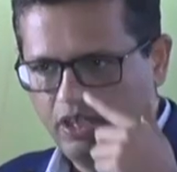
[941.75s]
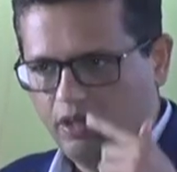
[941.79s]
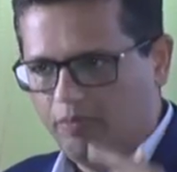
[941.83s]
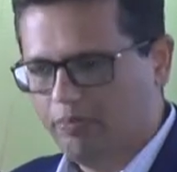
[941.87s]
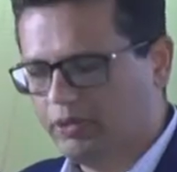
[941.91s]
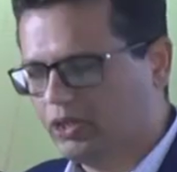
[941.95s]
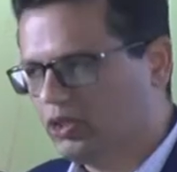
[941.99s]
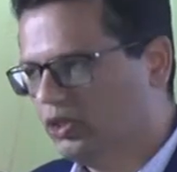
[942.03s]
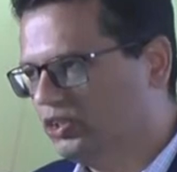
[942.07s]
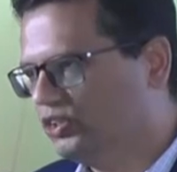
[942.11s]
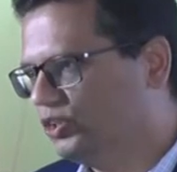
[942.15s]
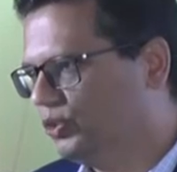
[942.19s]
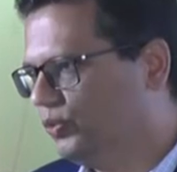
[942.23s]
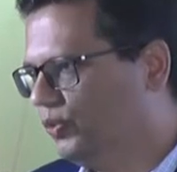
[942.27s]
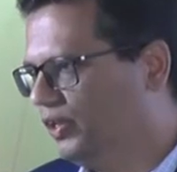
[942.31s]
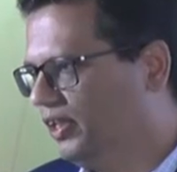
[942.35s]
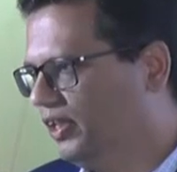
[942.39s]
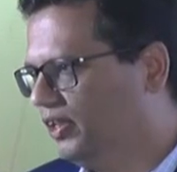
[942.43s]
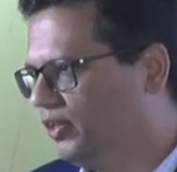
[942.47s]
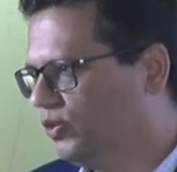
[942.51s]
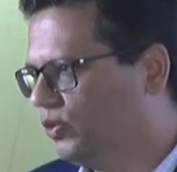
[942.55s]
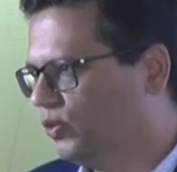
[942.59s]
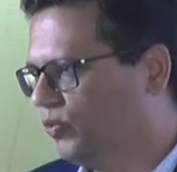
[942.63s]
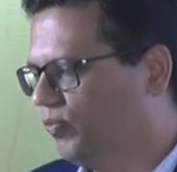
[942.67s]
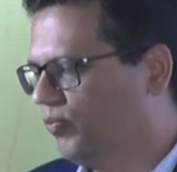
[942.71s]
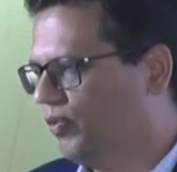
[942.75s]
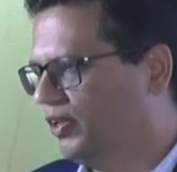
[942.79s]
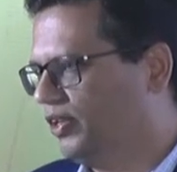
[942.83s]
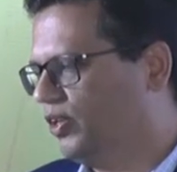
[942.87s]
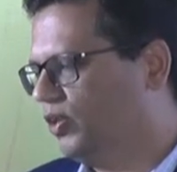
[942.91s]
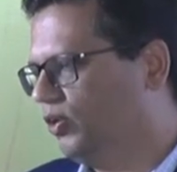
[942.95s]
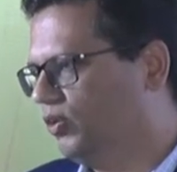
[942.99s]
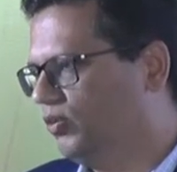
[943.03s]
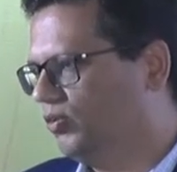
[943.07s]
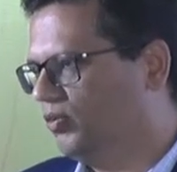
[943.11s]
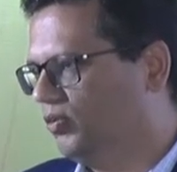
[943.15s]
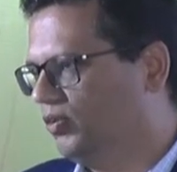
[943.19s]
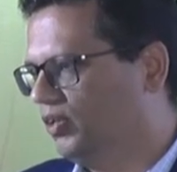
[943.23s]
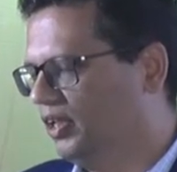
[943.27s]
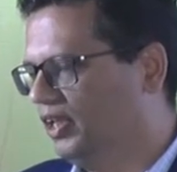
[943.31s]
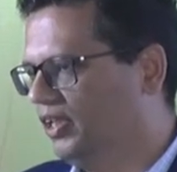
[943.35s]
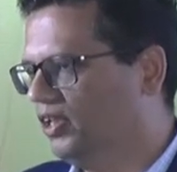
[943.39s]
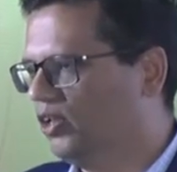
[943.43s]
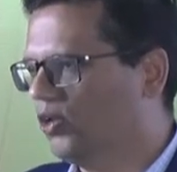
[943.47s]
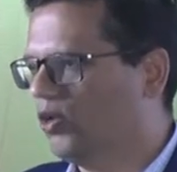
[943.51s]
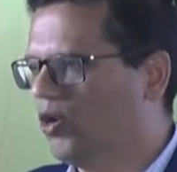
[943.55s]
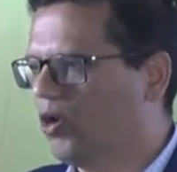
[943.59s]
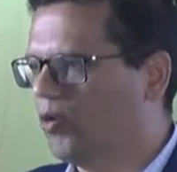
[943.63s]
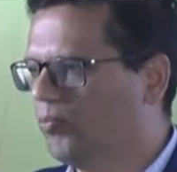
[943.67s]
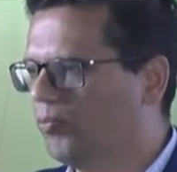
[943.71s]
because you need to, you know, in a
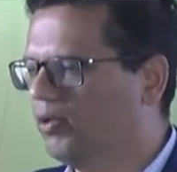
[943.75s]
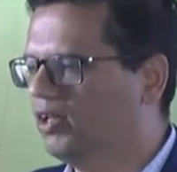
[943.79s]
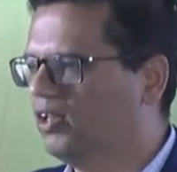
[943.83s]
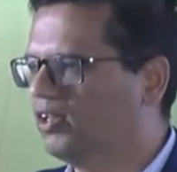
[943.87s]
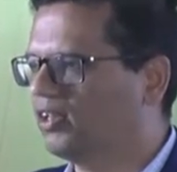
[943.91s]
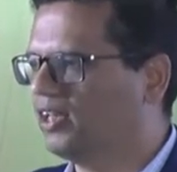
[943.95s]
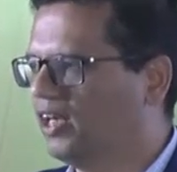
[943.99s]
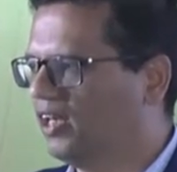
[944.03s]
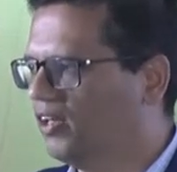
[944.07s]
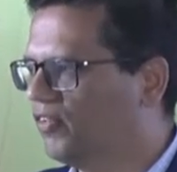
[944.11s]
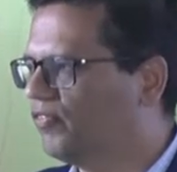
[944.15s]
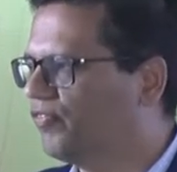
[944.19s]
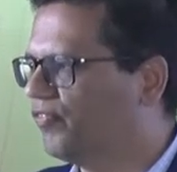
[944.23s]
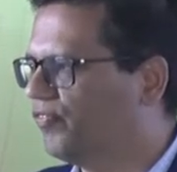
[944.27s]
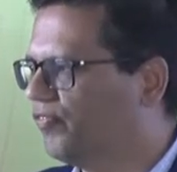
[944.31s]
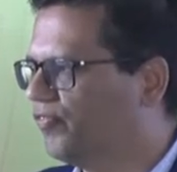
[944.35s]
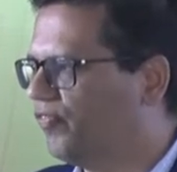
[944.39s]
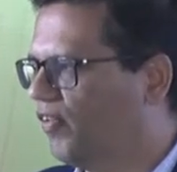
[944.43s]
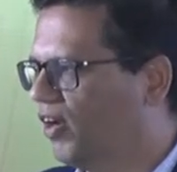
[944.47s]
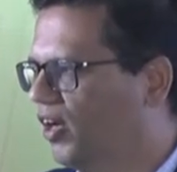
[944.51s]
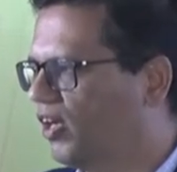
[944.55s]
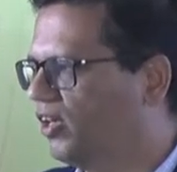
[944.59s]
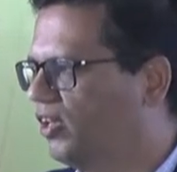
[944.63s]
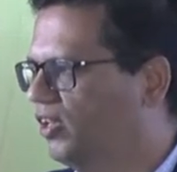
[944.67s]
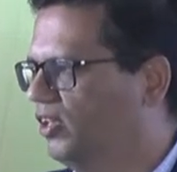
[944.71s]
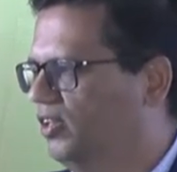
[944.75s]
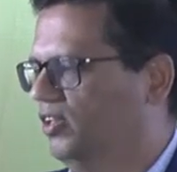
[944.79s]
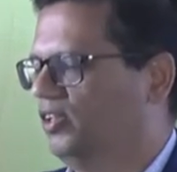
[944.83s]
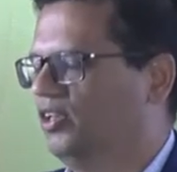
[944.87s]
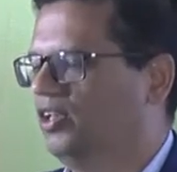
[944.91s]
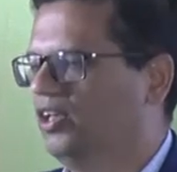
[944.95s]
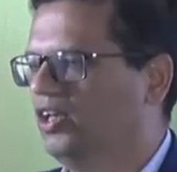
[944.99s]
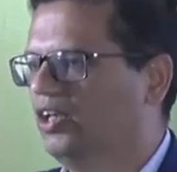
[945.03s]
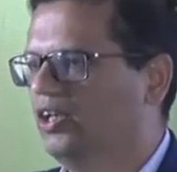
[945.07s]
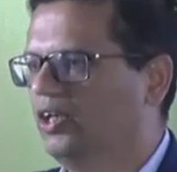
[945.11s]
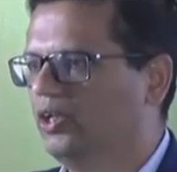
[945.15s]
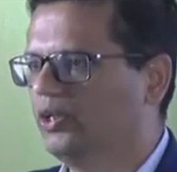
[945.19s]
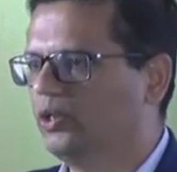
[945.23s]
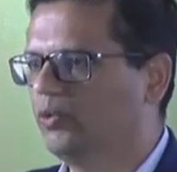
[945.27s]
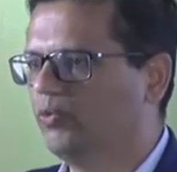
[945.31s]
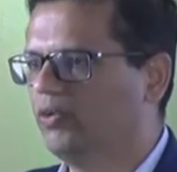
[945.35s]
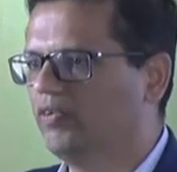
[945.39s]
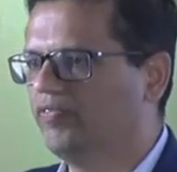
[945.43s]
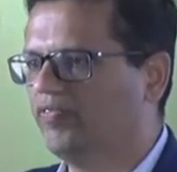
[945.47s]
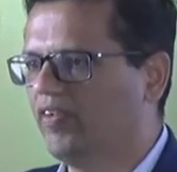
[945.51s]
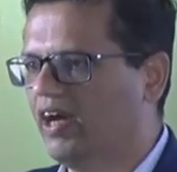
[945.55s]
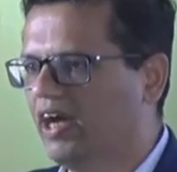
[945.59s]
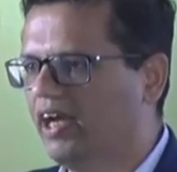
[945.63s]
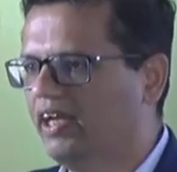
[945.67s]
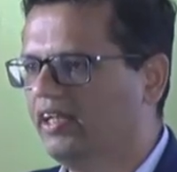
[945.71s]
normal kind of fund, uh, you will
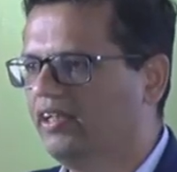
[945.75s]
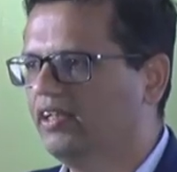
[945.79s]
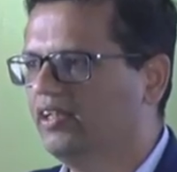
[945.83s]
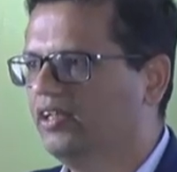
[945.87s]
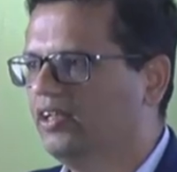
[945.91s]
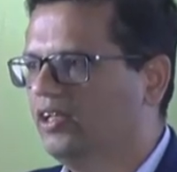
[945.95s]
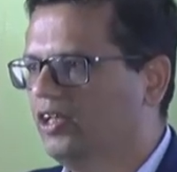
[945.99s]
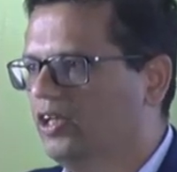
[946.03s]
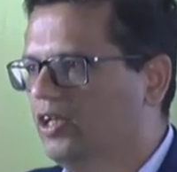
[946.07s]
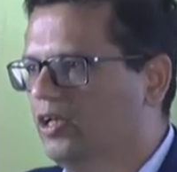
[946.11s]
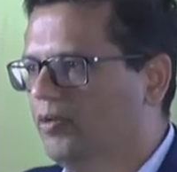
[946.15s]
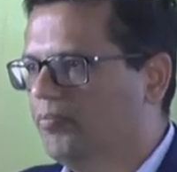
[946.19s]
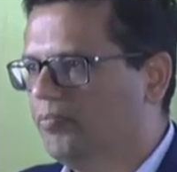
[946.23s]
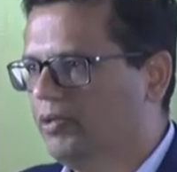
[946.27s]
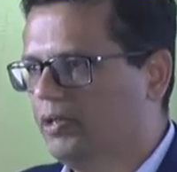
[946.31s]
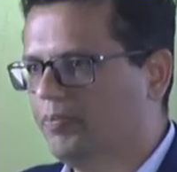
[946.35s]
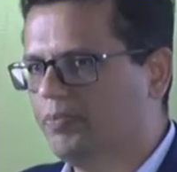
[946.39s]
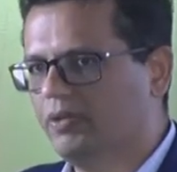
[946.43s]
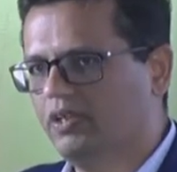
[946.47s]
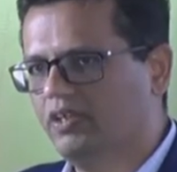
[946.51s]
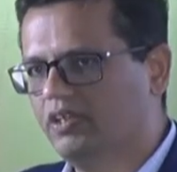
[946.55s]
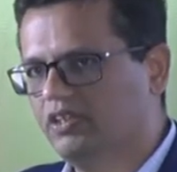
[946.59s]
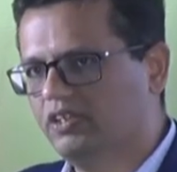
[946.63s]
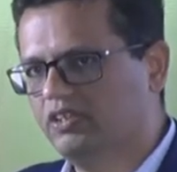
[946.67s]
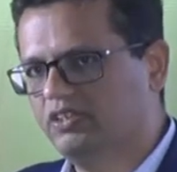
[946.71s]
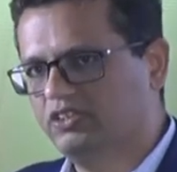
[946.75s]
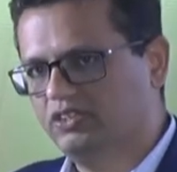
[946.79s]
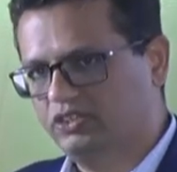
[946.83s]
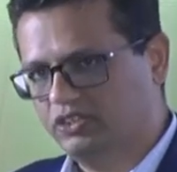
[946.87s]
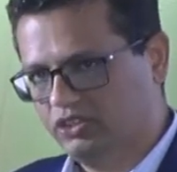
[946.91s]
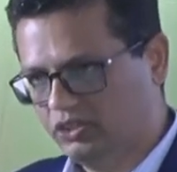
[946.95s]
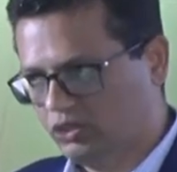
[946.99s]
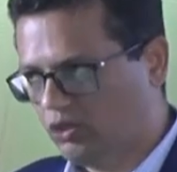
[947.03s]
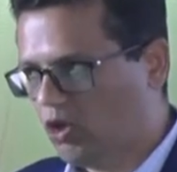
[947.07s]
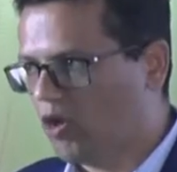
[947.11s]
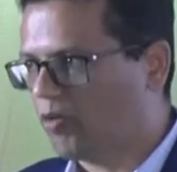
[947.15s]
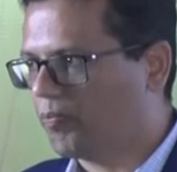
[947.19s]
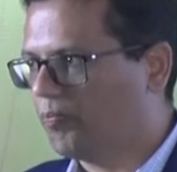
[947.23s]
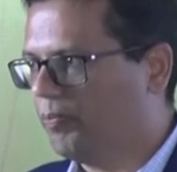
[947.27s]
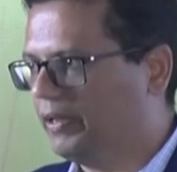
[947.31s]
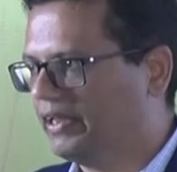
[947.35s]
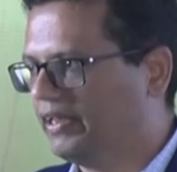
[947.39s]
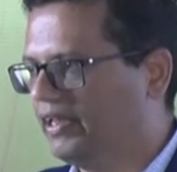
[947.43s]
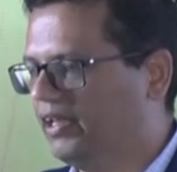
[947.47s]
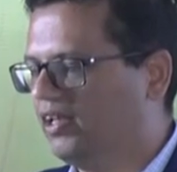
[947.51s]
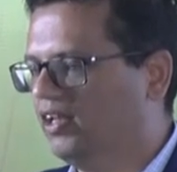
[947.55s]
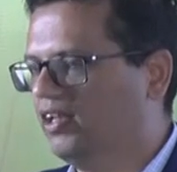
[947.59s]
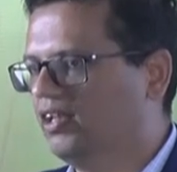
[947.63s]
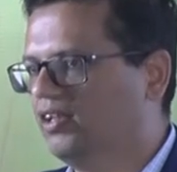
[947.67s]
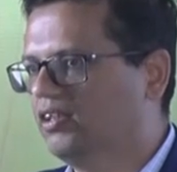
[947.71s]
find people stock
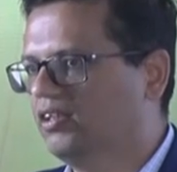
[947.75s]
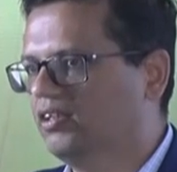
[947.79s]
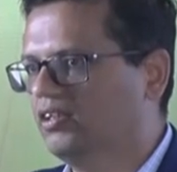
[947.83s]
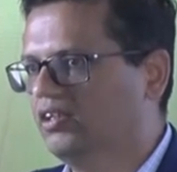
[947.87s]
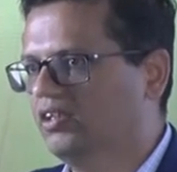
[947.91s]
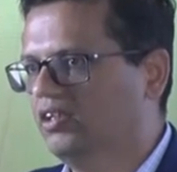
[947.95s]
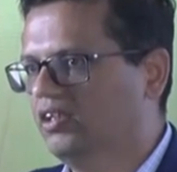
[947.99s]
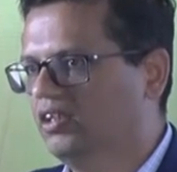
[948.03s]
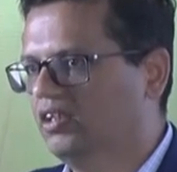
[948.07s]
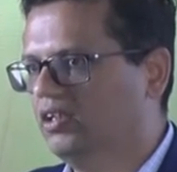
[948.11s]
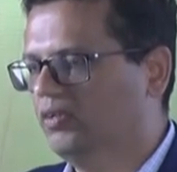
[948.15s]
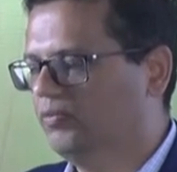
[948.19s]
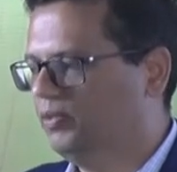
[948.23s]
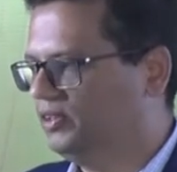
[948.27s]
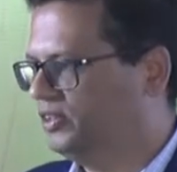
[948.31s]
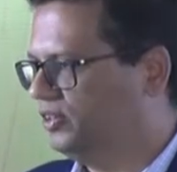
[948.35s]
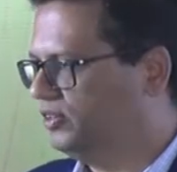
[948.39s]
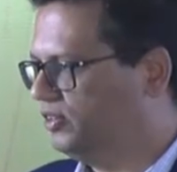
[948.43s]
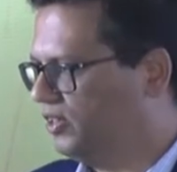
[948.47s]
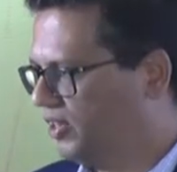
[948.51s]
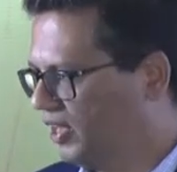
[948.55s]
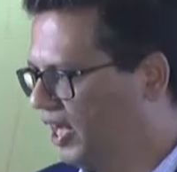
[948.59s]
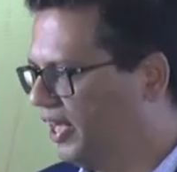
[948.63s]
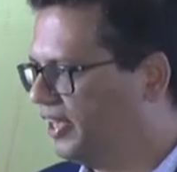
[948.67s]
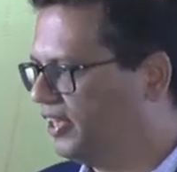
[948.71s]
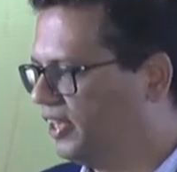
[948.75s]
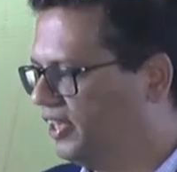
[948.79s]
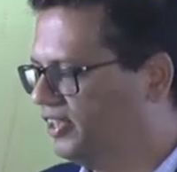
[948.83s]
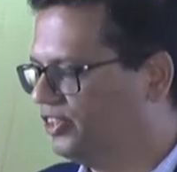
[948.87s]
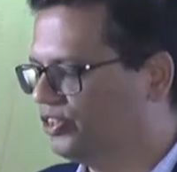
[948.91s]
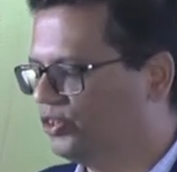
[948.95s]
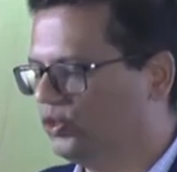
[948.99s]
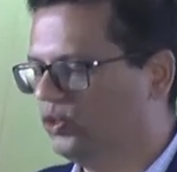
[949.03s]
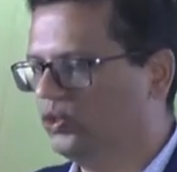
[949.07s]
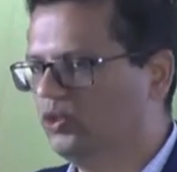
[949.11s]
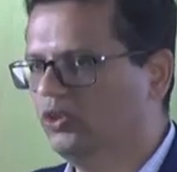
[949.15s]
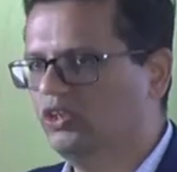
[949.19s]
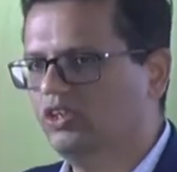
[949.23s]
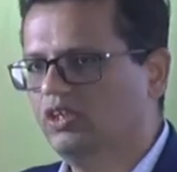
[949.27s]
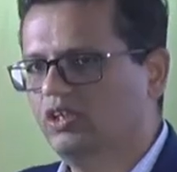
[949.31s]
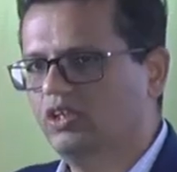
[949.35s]
picking, uh, which is rightly so,